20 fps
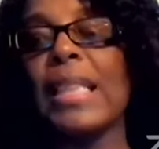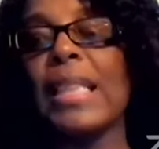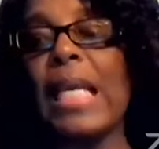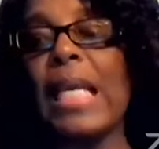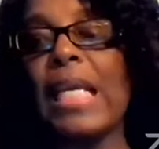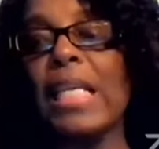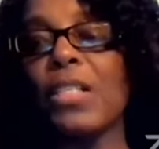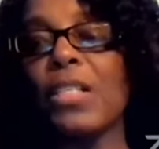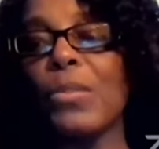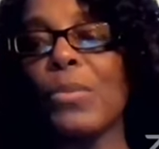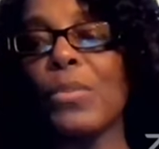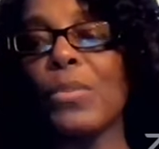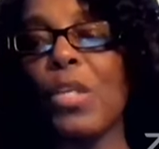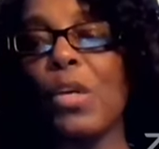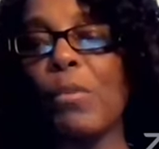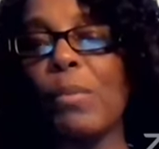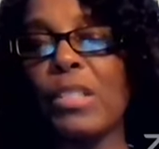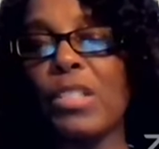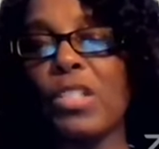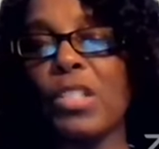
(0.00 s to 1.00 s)
Thank you
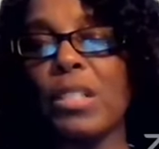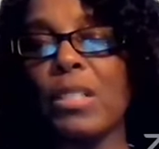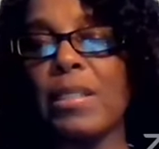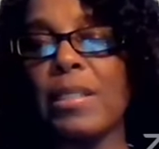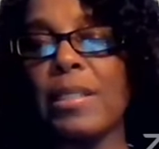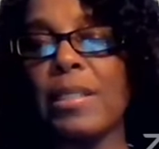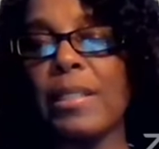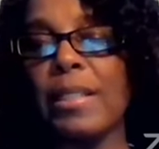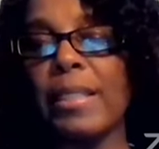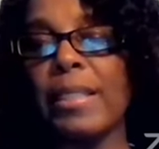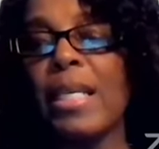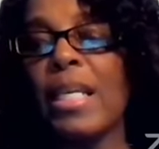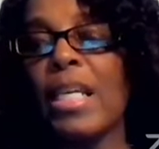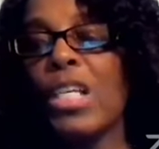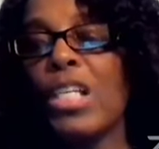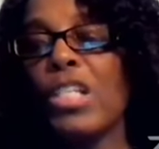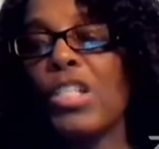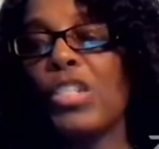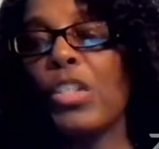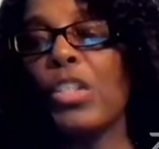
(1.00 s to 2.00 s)
so much, Sister Lee.
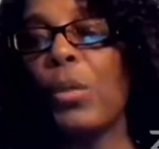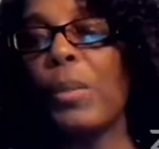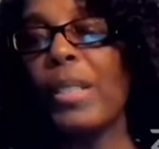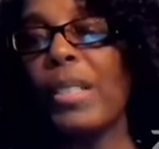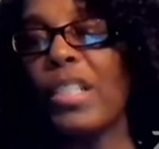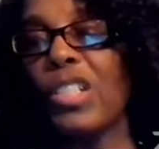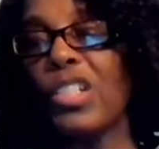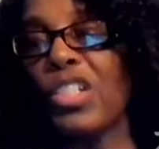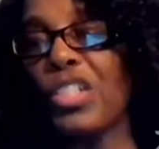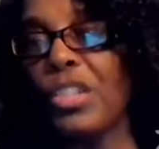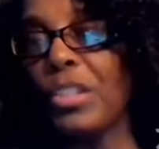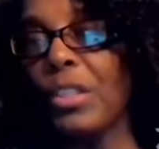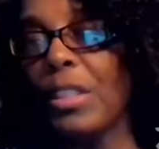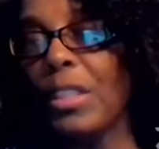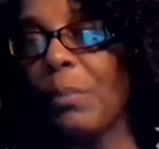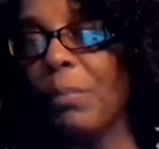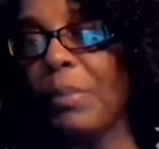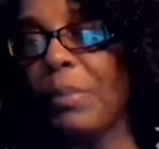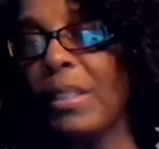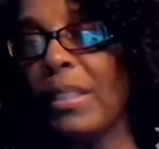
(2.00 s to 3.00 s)
So it
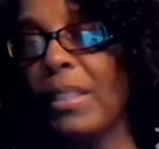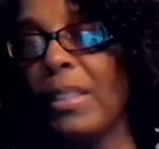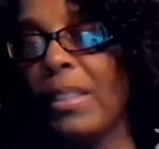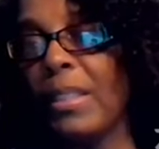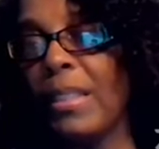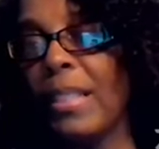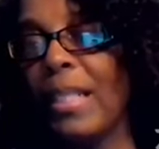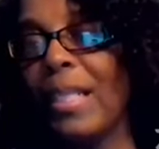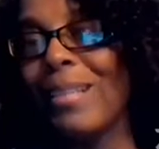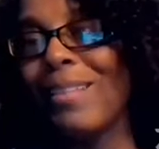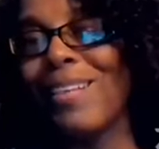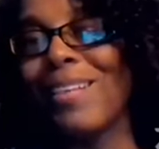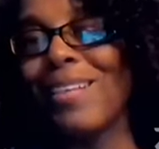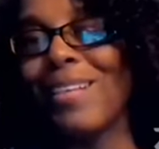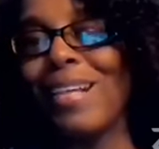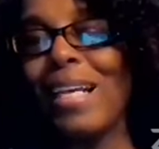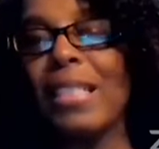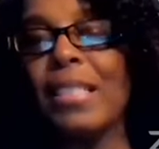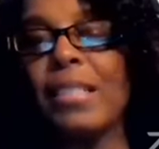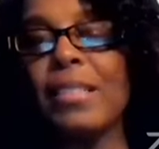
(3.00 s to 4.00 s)
should be the
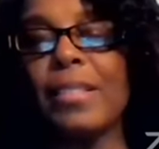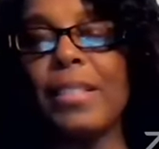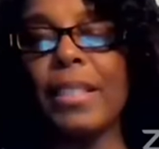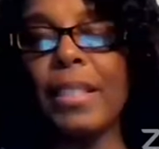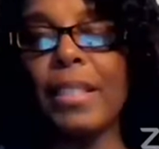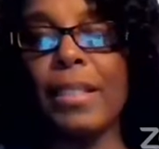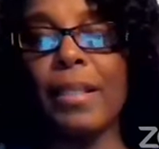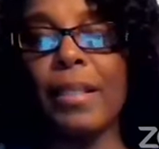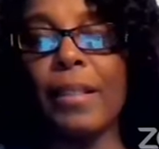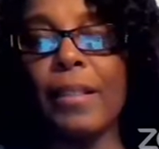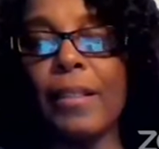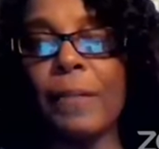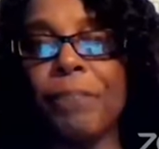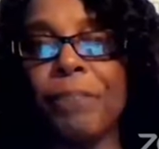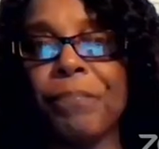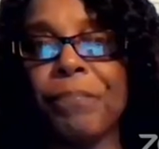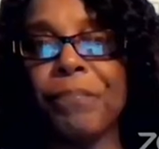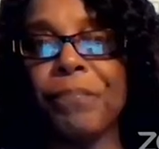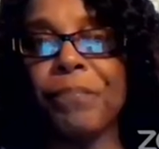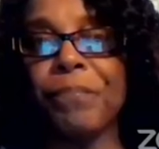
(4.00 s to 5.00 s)
19th,
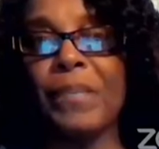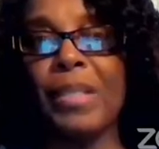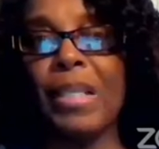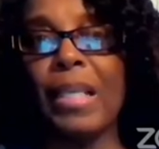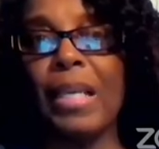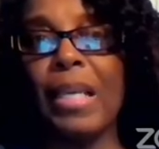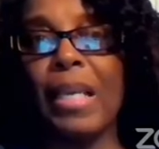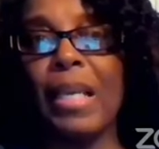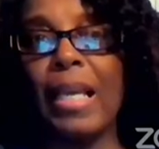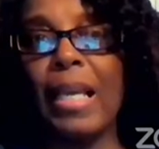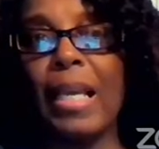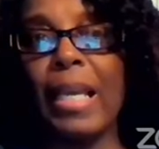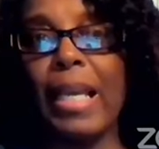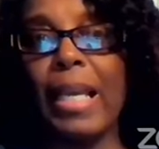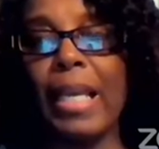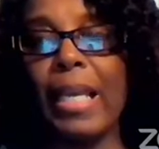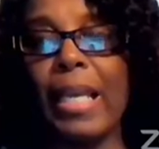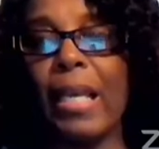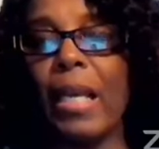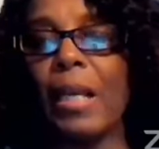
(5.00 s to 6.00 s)

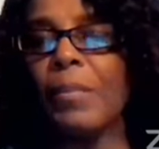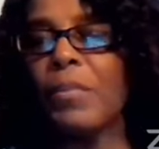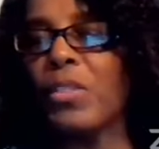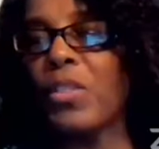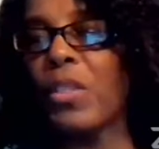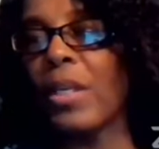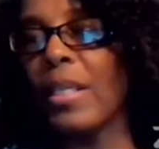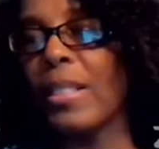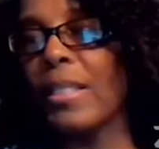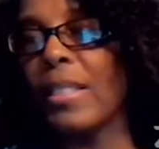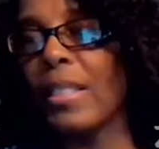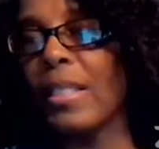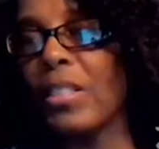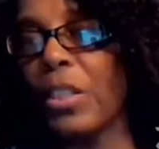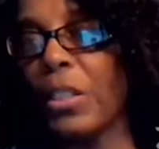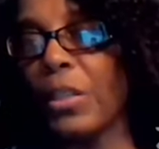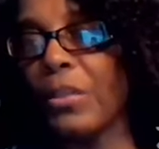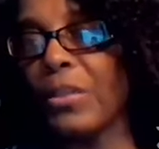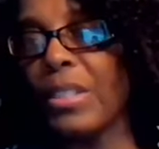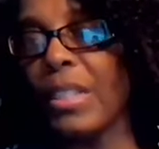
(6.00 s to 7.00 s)
and I'm sorry, the
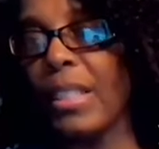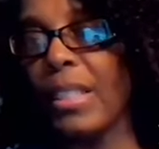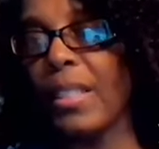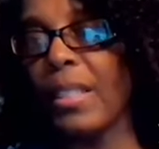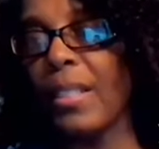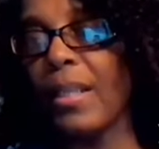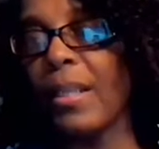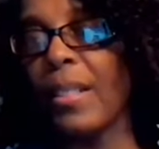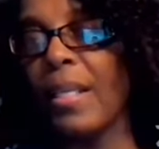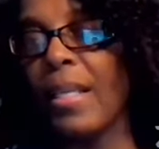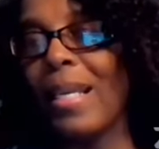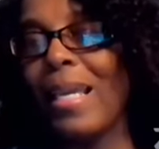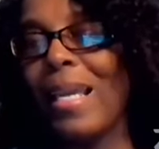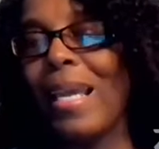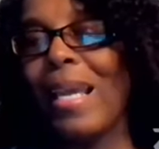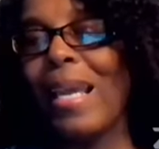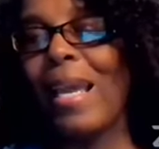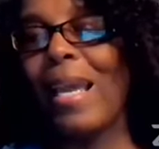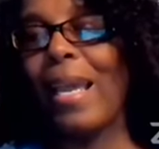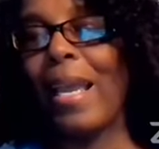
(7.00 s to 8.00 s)
13th
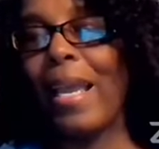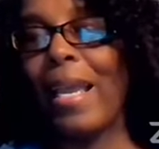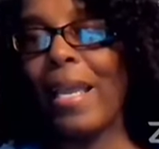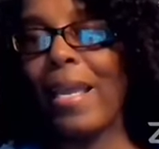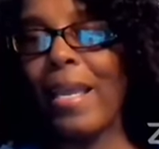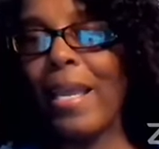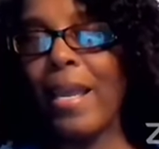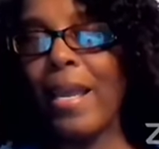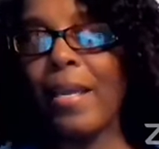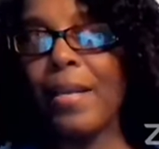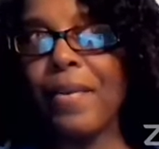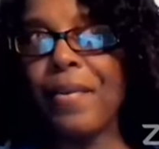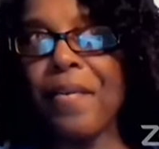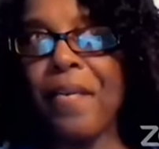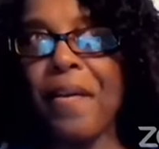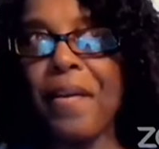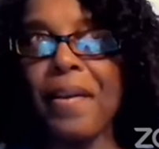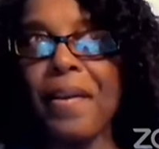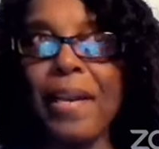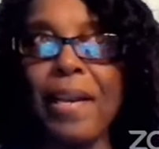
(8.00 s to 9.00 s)
and
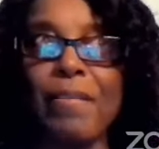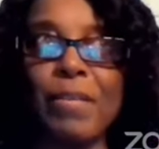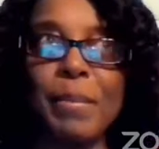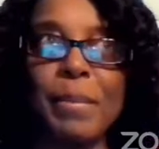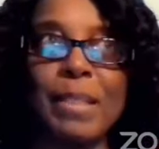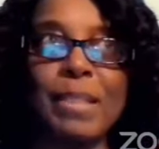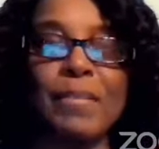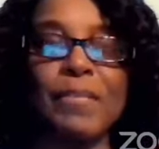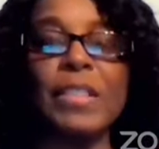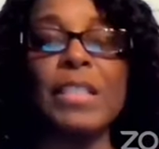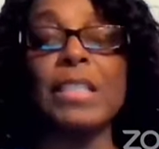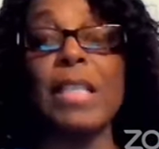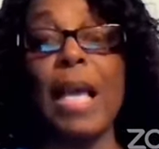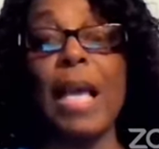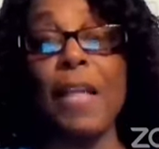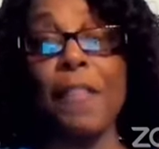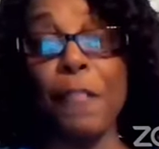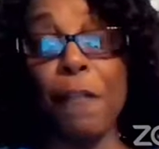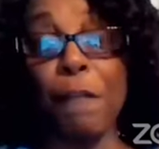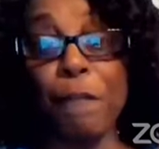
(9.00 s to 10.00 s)
11 eh,
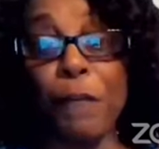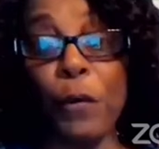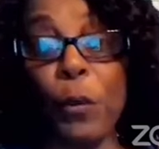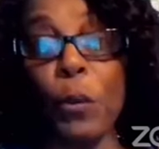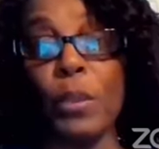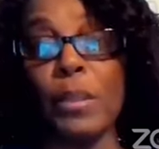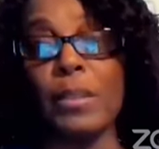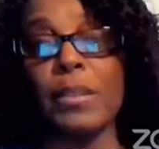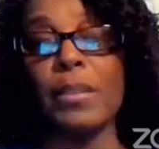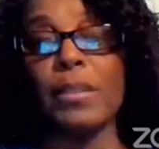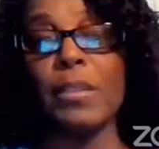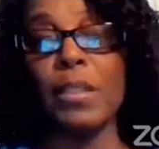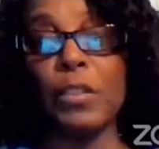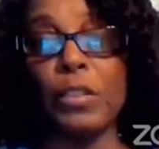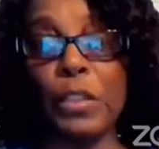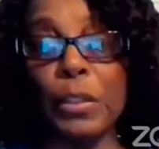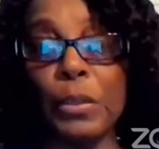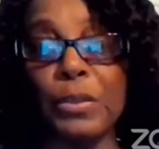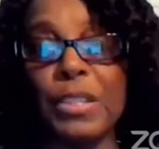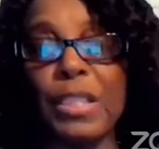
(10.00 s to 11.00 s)
and the 4th, the
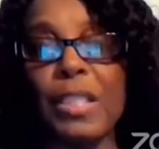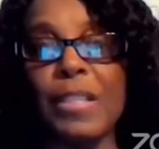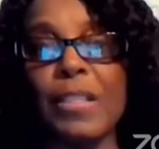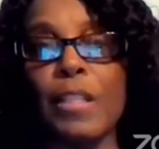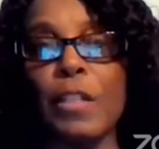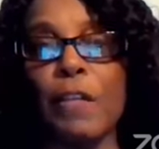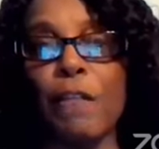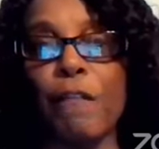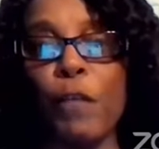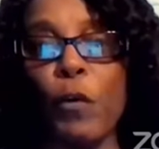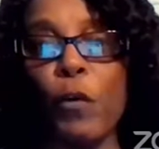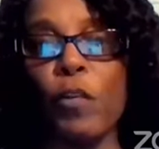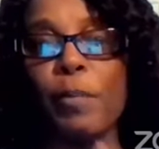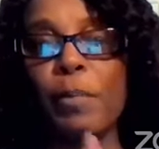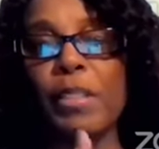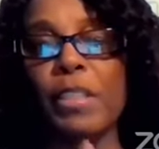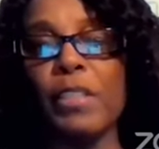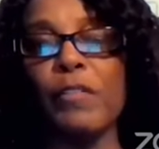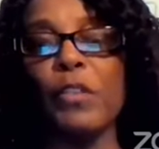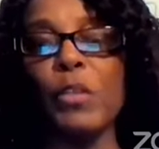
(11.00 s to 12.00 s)
13th and the 4th.
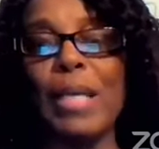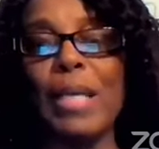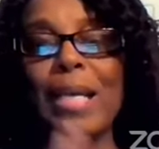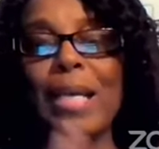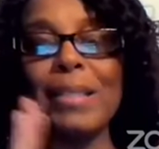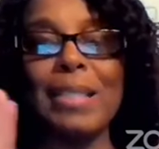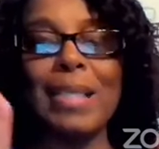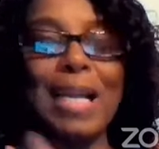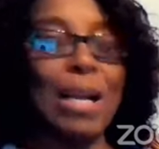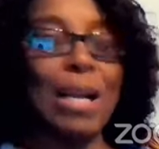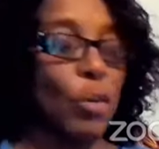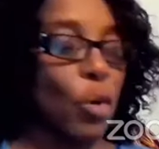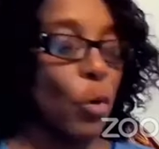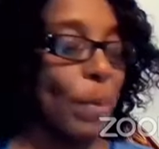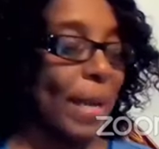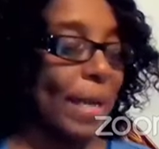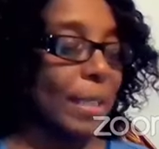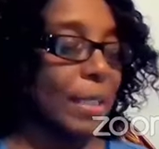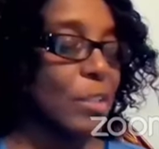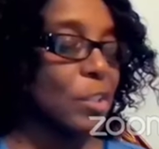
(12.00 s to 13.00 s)
But if you got that, I'll go
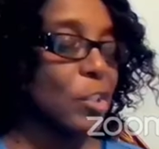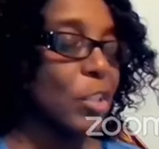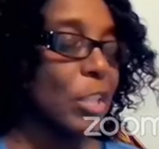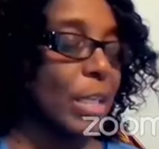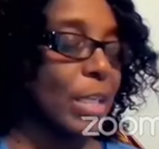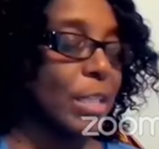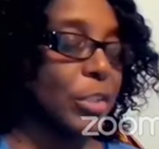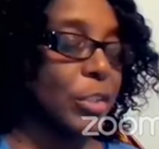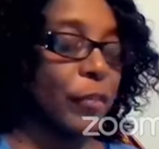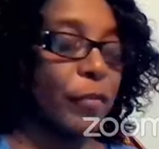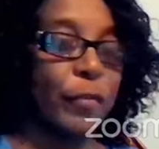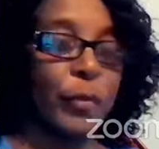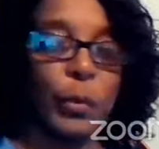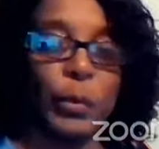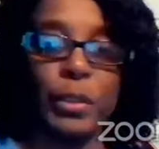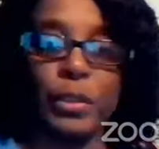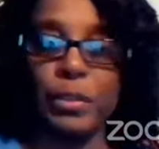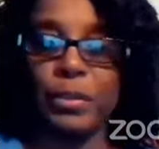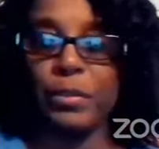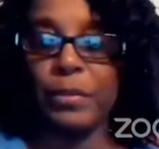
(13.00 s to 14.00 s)
back and change it
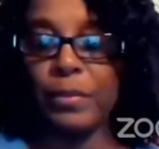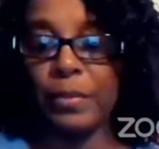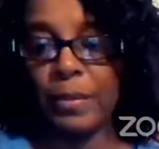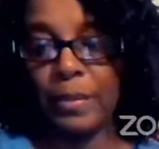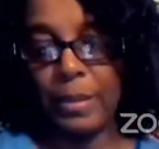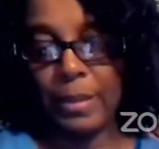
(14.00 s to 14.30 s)
for you.